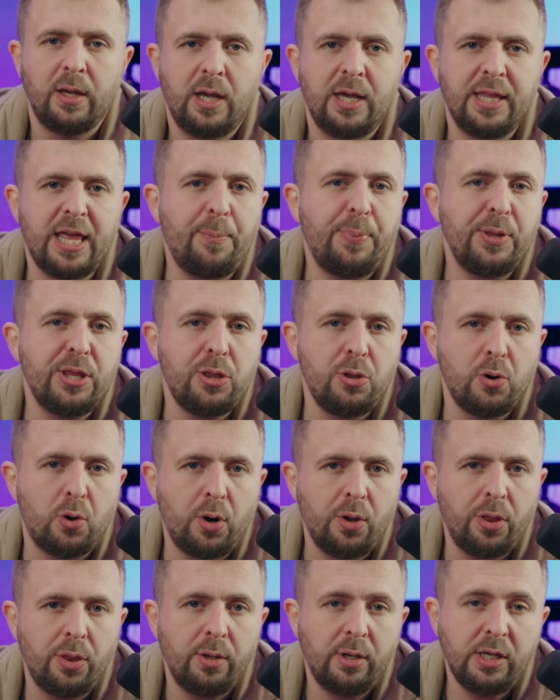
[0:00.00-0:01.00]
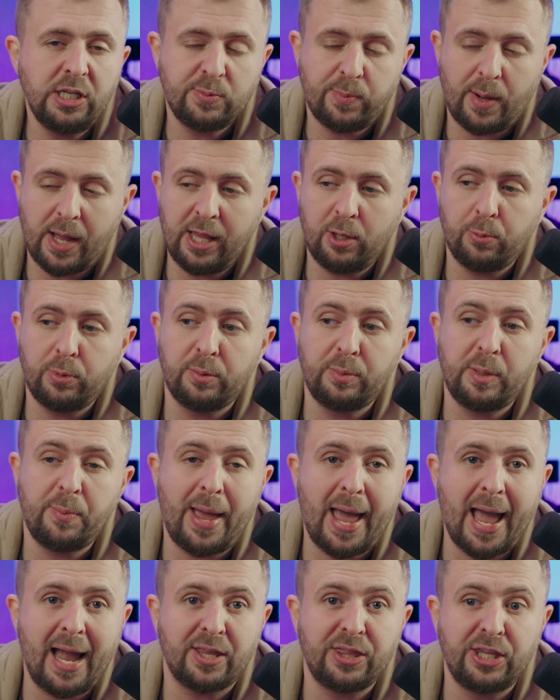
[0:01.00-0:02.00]
And up in the north, Hezbollah will be
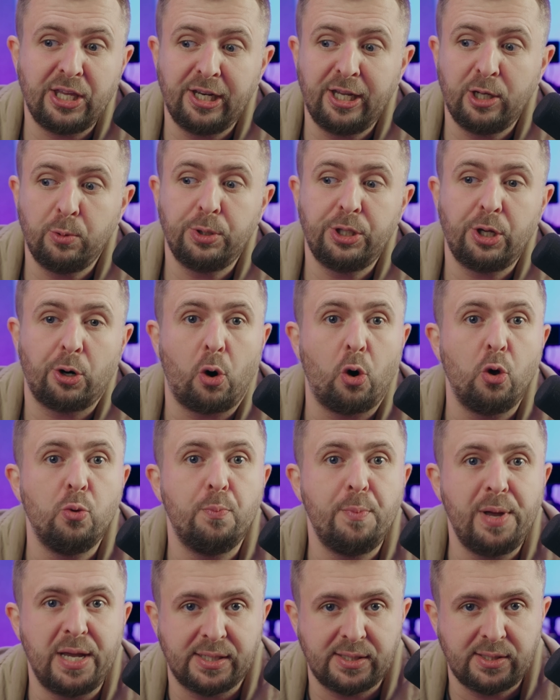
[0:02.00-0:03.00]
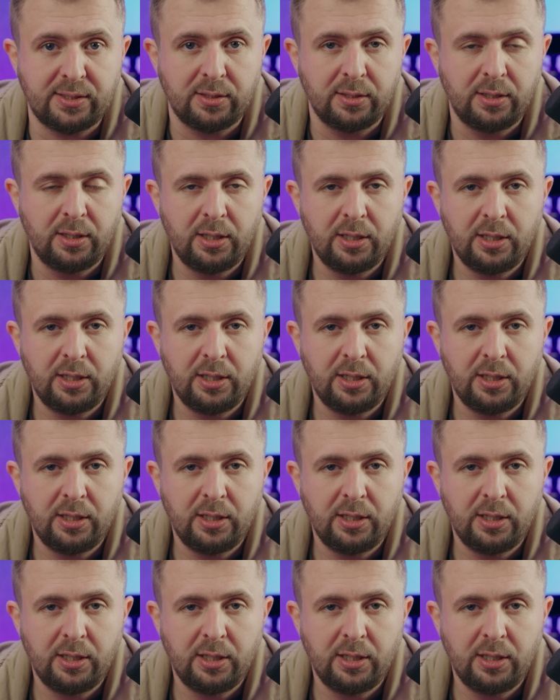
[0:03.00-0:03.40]
back dealing with their own mess.